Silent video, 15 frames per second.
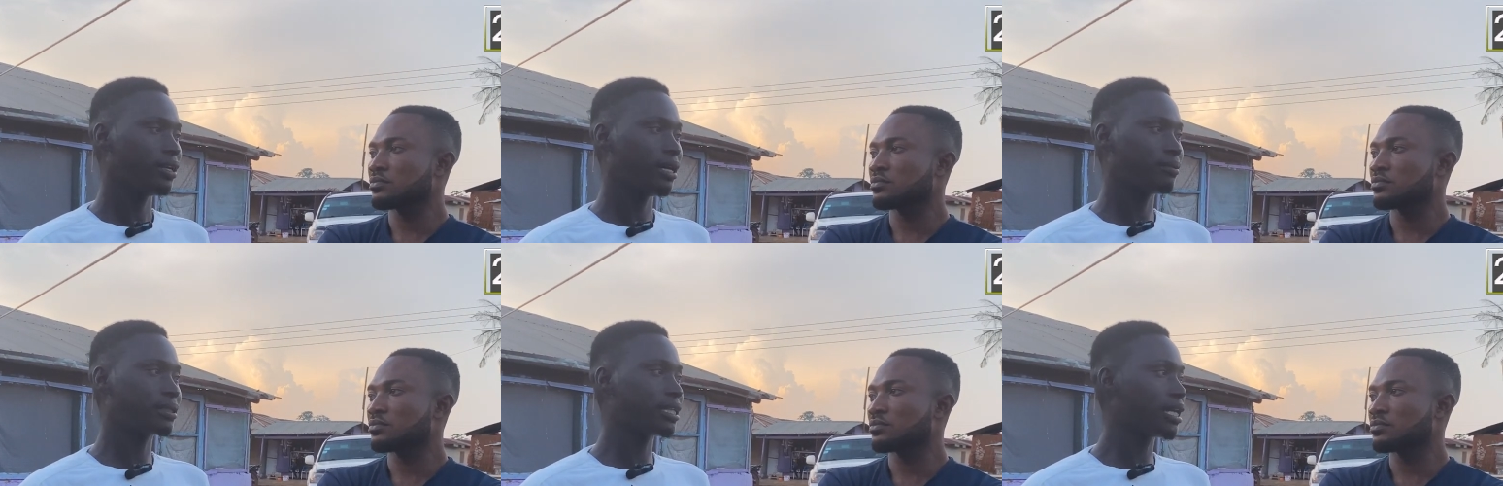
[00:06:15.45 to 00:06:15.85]

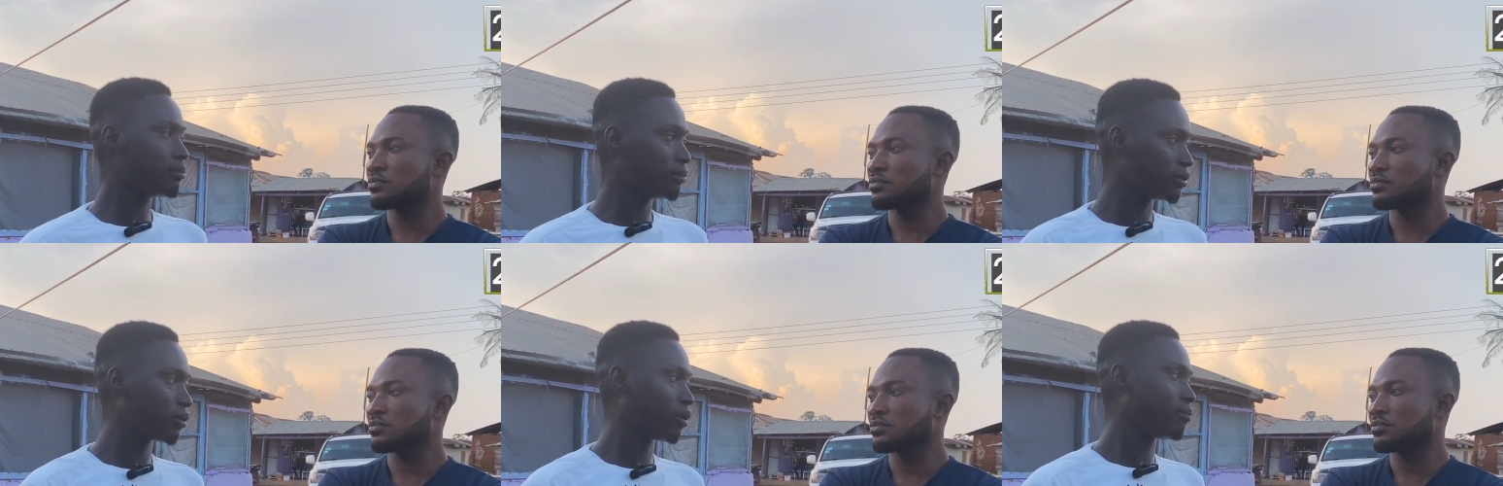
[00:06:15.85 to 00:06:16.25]
Speaker 1: I'm saying, let
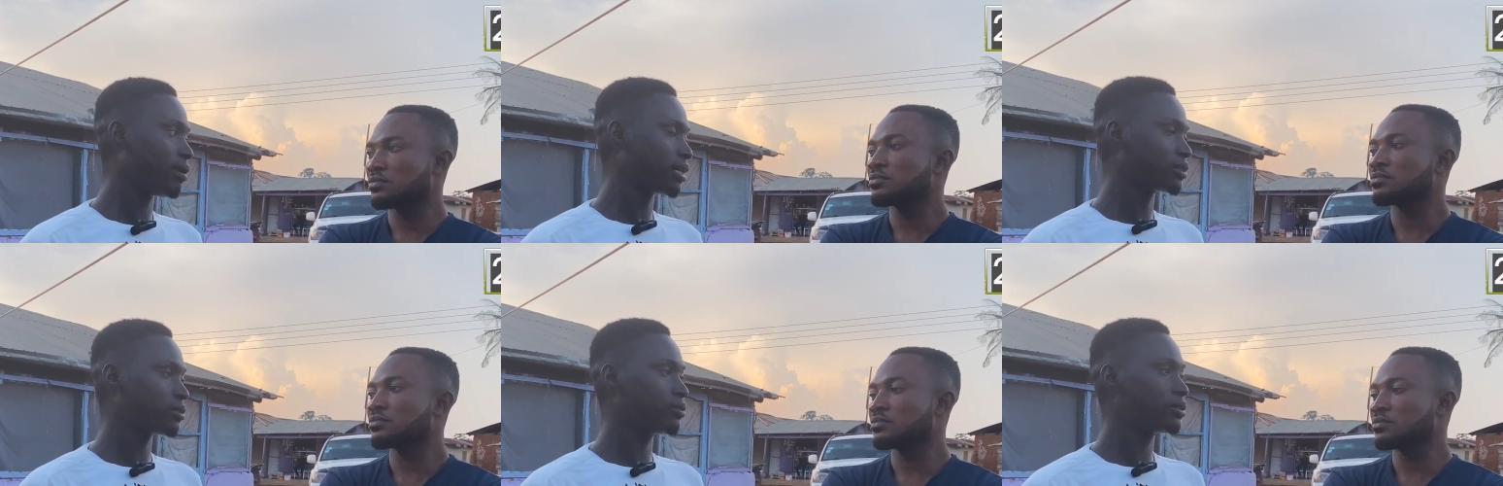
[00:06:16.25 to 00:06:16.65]
me know
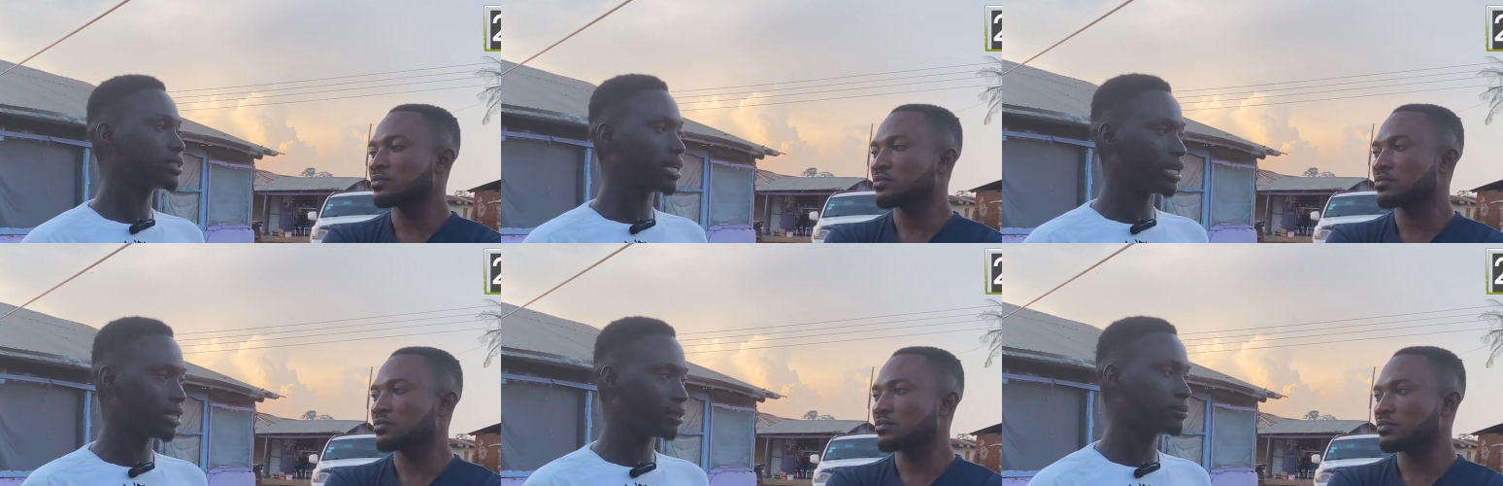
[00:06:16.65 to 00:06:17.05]
about
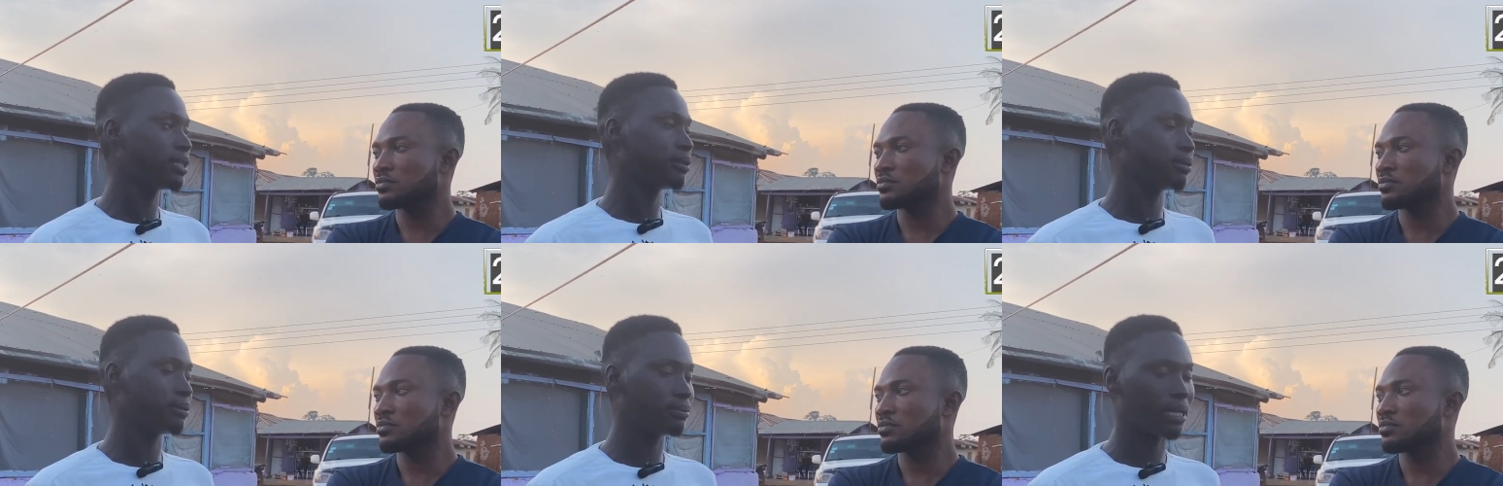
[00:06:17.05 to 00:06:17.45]
Ujna and
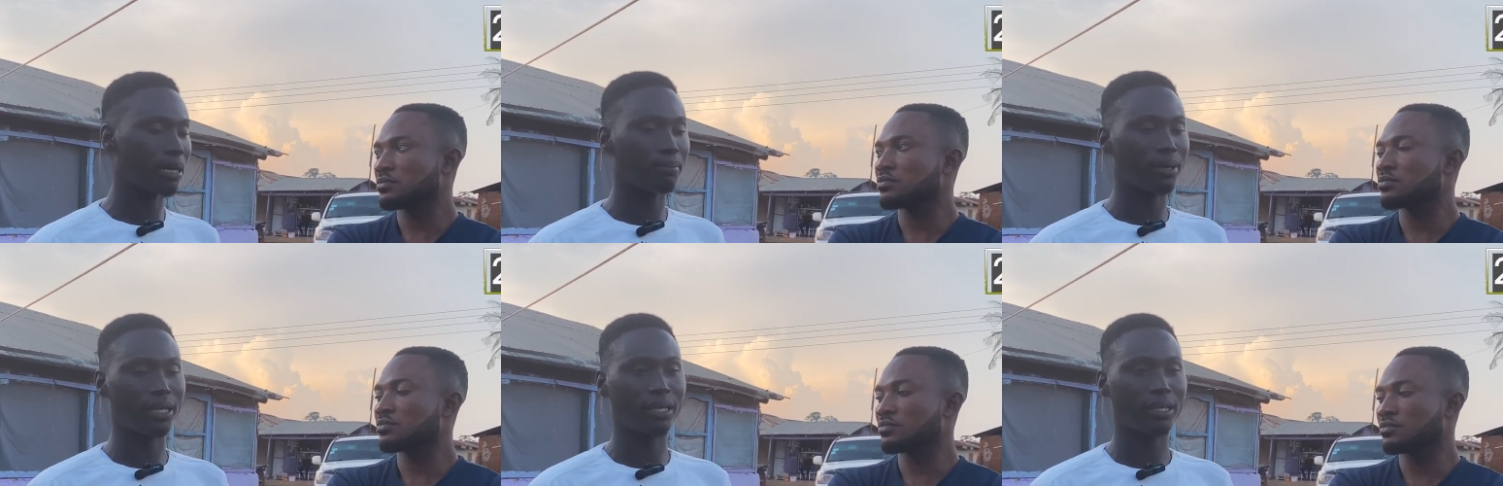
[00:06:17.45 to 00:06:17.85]
me be
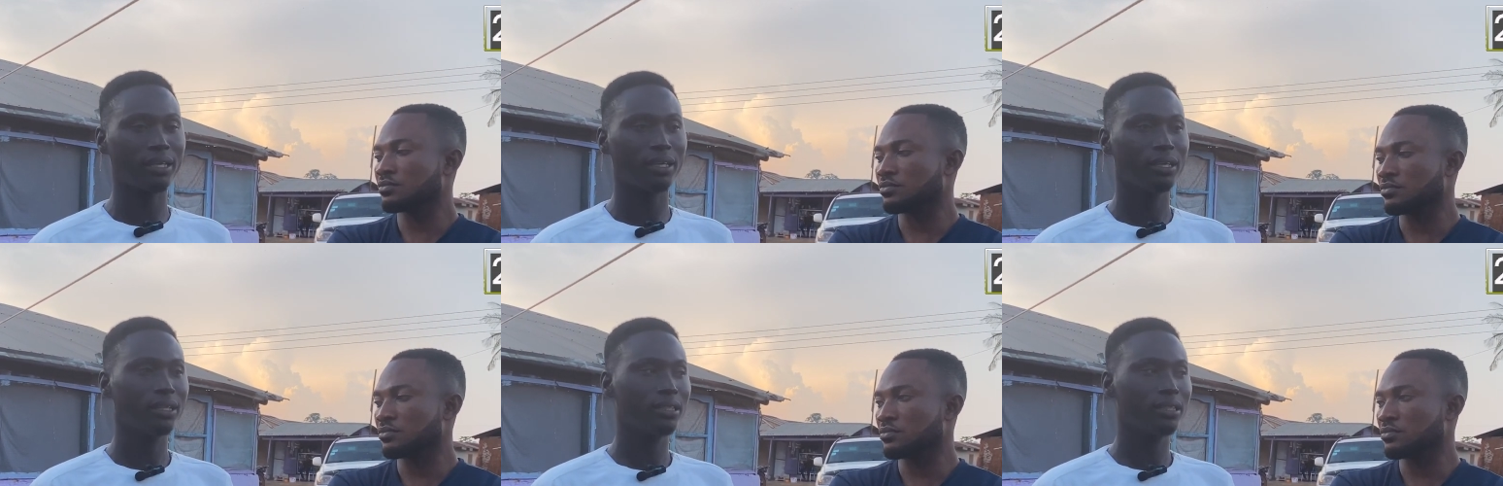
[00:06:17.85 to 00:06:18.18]
Biamae.